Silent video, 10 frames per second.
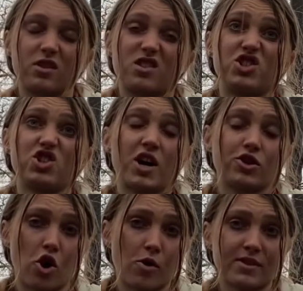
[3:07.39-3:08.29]
It's
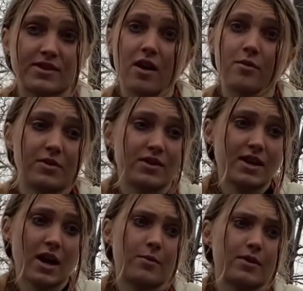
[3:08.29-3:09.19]
ginormous. I've been
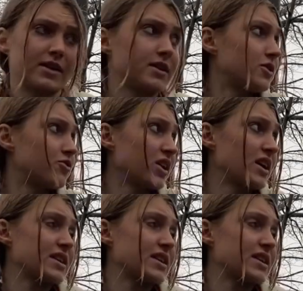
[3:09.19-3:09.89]
there, but I didn't realize